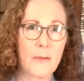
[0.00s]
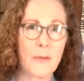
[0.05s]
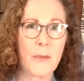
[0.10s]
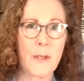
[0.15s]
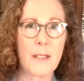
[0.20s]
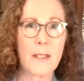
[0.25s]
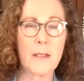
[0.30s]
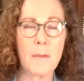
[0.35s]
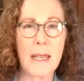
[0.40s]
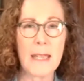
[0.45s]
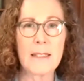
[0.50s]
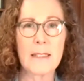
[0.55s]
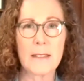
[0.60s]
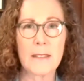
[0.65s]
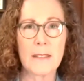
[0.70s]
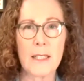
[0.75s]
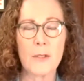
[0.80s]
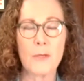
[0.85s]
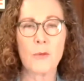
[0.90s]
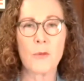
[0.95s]

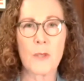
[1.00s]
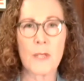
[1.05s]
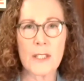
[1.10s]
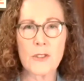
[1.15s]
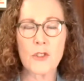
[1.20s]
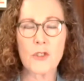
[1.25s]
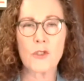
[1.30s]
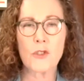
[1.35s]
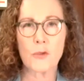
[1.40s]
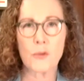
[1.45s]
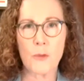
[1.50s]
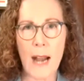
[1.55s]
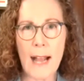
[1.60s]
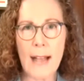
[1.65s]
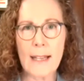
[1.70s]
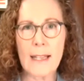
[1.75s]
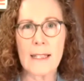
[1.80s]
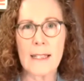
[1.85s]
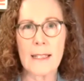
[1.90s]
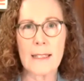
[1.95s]
fundamentally risk
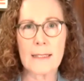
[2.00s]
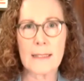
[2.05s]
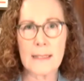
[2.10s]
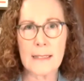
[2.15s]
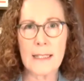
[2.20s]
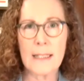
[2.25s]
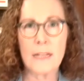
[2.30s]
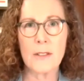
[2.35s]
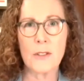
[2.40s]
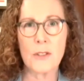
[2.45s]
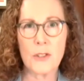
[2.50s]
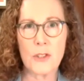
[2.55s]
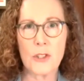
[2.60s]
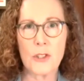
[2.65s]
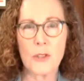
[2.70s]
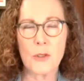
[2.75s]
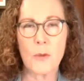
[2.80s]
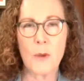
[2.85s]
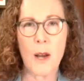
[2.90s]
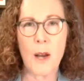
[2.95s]
dragging us
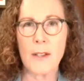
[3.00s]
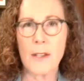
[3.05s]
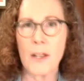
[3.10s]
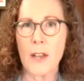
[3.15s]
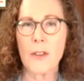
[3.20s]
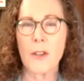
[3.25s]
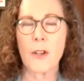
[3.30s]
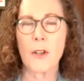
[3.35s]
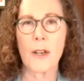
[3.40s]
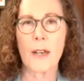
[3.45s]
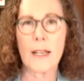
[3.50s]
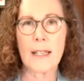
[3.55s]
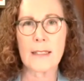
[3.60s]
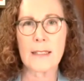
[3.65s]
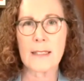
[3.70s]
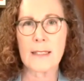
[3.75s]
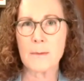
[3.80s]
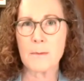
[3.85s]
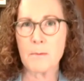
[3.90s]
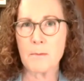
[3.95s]
into another
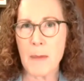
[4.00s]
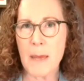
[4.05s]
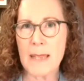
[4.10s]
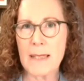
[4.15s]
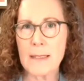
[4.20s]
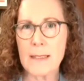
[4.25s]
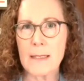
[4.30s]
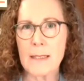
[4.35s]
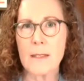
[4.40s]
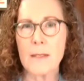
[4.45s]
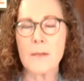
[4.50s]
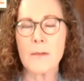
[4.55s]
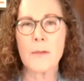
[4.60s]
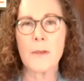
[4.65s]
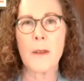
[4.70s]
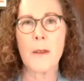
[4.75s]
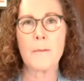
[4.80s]
expensive,